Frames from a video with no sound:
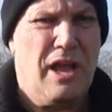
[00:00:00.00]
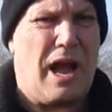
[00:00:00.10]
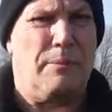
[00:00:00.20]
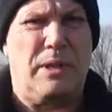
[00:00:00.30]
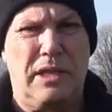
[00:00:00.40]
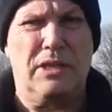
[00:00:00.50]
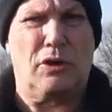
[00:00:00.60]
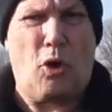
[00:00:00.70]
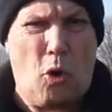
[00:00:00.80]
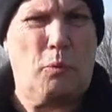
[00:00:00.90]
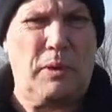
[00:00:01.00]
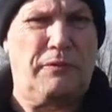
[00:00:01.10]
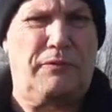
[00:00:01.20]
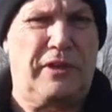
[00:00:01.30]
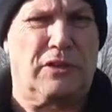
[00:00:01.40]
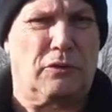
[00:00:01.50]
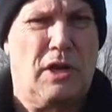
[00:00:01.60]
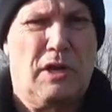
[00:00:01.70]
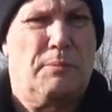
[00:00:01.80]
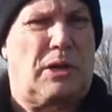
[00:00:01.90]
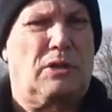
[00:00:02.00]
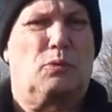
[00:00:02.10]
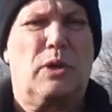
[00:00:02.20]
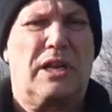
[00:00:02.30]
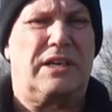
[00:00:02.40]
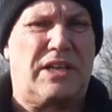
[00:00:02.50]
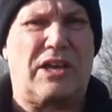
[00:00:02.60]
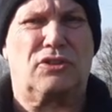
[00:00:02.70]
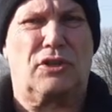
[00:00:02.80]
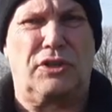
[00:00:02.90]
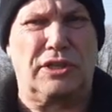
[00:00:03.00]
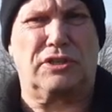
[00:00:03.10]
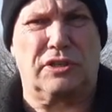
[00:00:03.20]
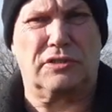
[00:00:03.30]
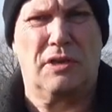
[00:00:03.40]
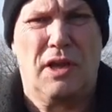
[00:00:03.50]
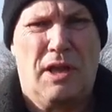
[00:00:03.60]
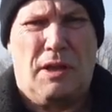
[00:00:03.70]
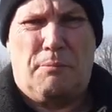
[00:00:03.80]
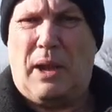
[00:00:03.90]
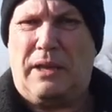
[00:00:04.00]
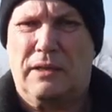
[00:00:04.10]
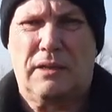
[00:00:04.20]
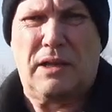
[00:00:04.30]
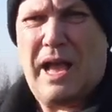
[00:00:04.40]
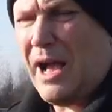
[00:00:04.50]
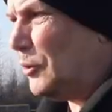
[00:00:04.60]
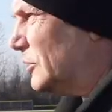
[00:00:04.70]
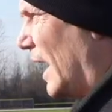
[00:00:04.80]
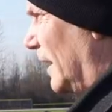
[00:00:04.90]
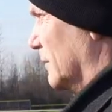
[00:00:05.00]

I'm in an open field because we're going to test the distance. But how is that?